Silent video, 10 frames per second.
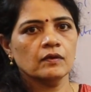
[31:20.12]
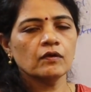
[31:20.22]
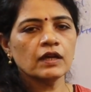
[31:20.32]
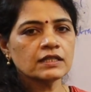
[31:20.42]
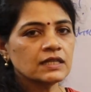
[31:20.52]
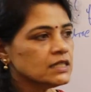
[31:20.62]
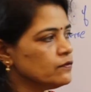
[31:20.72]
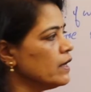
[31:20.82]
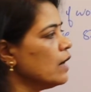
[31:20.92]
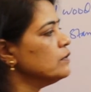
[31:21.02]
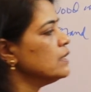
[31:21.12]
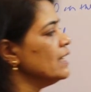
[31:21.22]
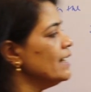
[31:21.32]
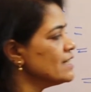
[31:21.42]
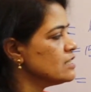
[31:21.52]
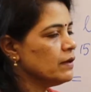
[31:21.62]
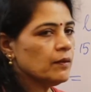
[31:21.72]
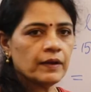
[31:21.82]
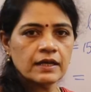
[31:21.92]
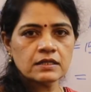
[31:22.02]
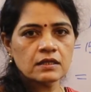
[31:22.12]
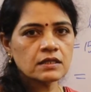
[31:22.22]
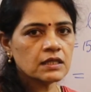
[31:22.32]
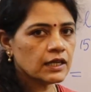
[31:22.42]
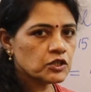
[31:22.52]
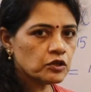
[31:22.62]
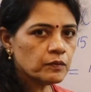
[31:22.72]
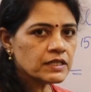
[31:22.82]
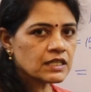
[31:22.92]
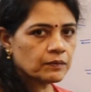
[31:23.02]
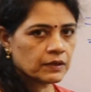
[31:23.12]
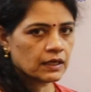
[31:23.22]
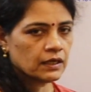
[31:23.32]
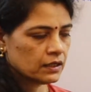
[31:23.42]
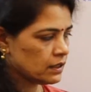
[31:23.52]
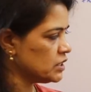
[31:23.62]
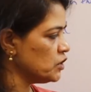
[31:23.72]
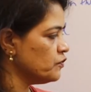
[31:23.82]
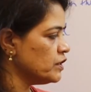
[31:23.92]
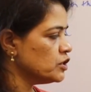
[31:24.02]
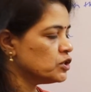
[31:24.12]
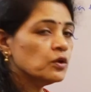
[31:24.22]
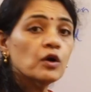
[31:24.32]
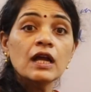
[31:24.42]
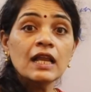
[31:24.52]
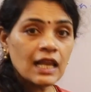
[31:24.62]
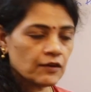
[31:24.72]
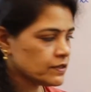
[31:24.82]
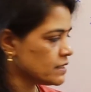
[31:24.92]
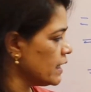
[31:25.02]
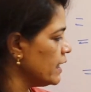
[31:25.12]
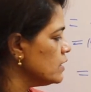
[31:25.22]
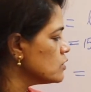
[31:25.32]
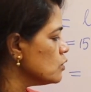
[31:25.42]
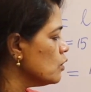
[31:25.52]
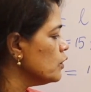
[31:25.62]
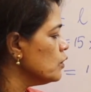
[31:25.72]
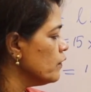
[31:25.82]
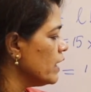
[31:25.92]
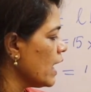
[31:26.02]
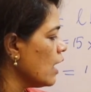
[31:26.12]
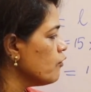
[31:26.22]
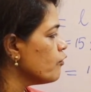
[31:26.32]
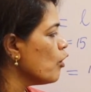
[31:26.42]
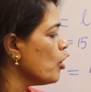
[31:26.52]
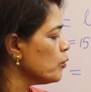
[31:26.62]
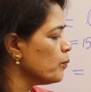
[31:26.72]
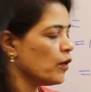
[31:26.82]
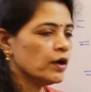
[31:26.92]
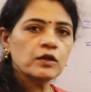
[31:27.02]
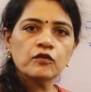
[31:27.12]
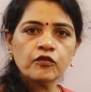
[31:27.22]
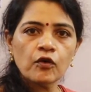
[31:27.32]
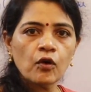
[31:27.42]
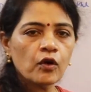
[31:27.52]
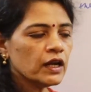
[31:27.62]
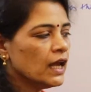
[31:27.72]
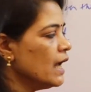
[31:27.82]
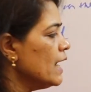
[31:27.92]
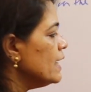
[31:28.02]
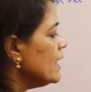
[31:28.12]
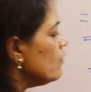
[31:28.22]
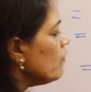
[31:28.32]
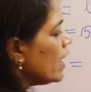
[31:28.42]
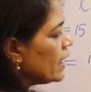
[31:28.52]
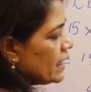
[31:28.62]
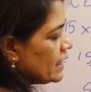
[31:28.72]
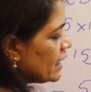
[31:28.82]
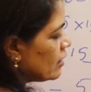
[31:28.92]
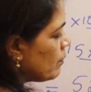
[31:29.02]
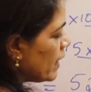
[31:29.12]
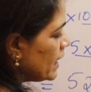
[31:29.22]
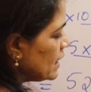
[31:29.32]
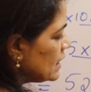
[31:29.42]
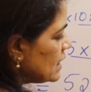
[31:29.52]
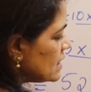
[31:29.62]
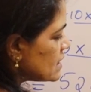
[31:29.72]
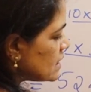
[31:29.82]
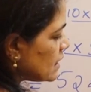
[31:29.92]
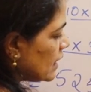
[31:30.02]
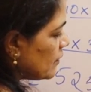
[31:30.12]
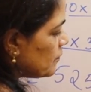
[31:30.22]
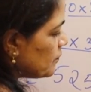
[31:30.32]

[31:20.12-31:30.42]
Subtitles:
Okay, since we have 3 decimal places, that should be shifted to left side. So you will have 4.4 divided by this 3.